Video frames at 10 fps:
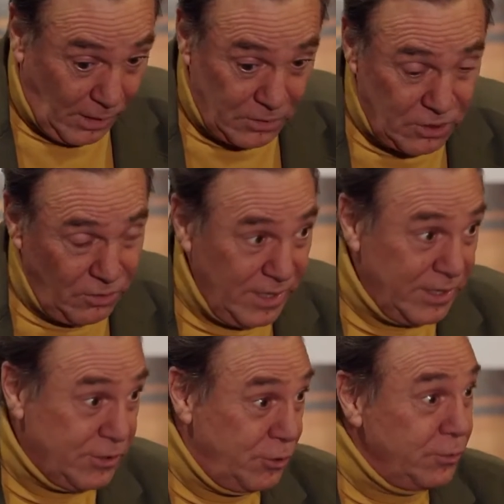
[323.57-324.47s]
So then,
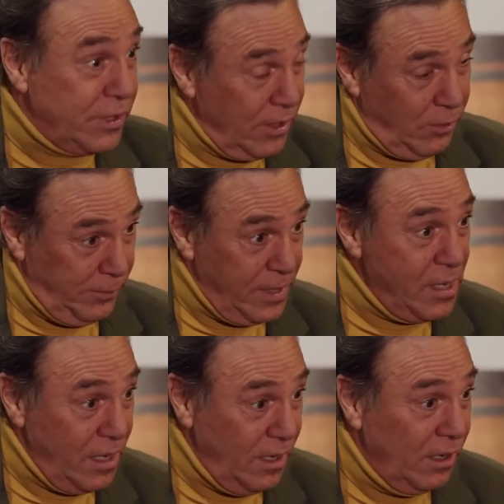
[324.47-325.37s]
as you tell
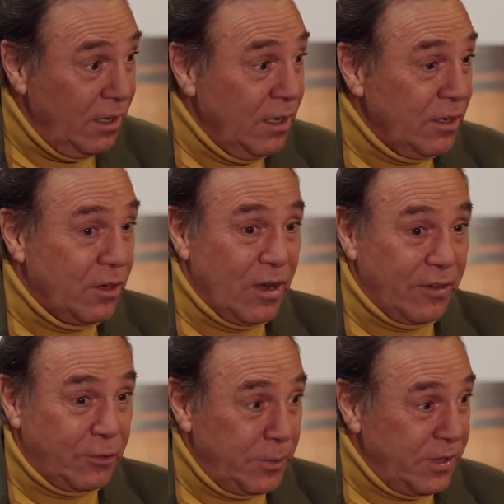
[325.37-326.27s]
me, you know,
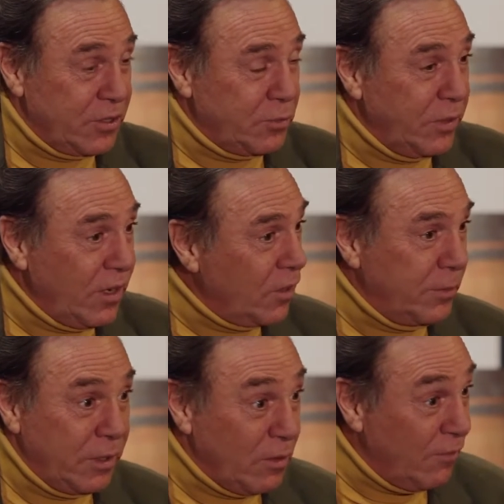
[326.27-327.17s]
after being a sweetheart and
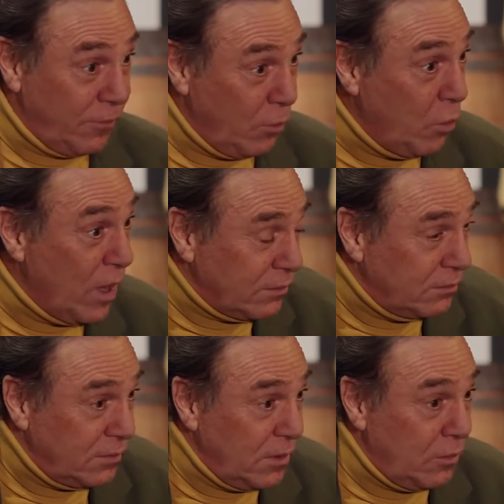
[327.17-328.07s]
being around for what,
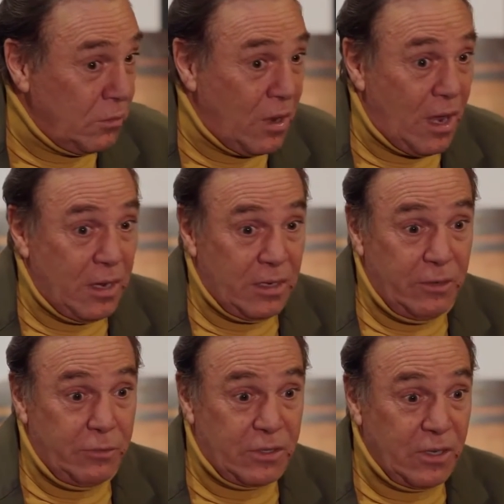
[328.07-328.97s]
He
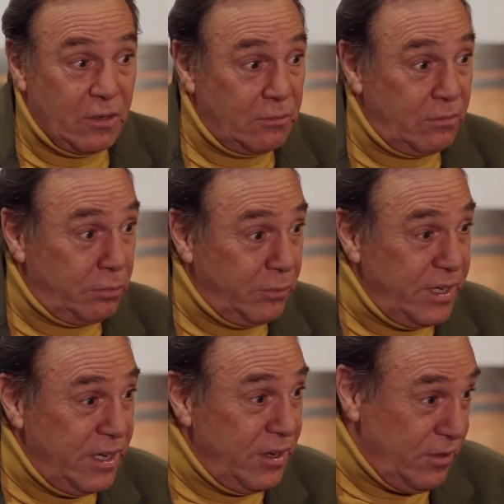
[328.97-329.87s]
was there
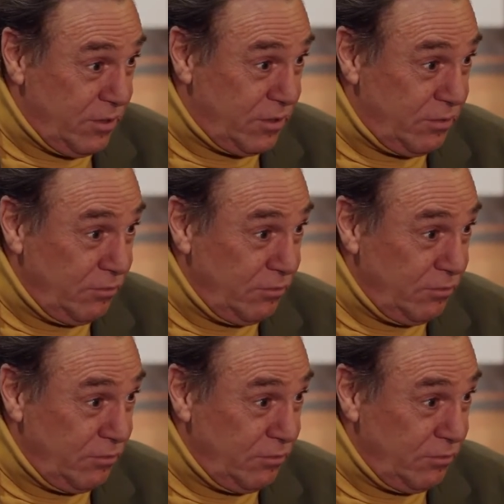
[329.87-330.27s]
3 years